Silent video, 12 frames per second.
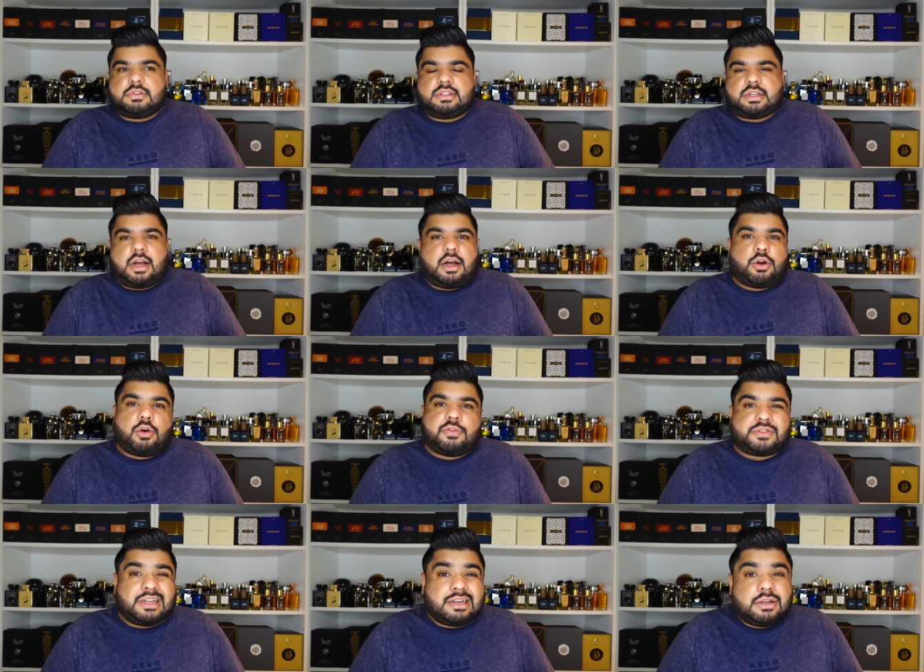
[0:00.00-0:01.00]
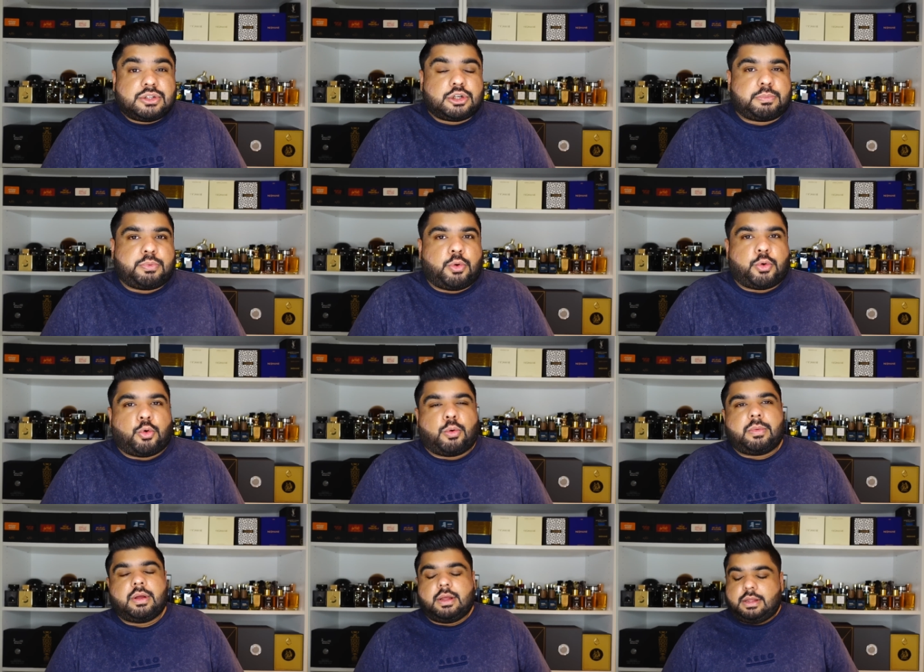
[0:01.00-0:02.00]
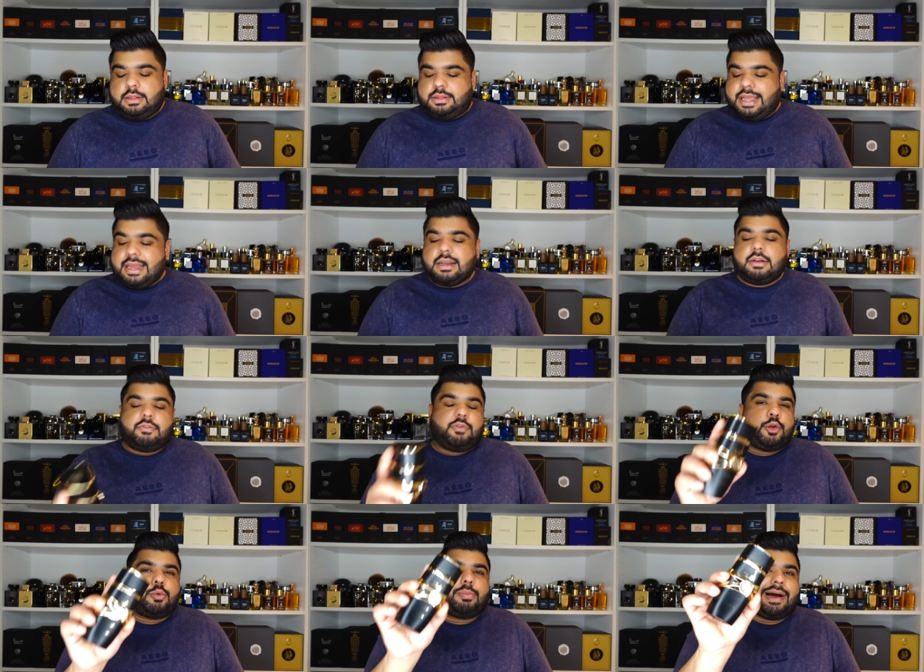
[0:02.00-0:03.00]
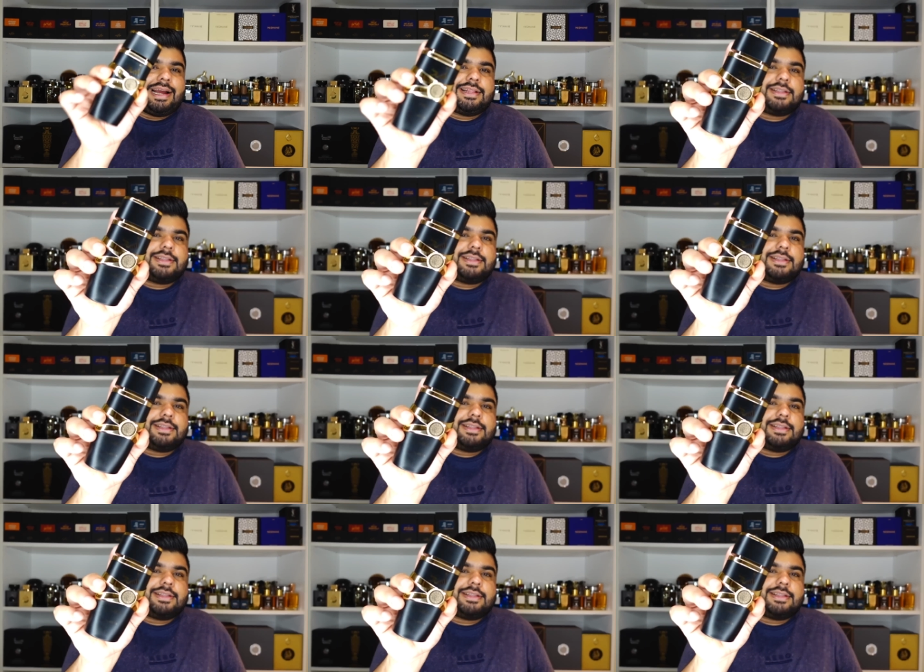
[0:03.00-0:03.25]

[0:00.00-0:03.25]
Zaharoff Signature Porom. Then, when you buy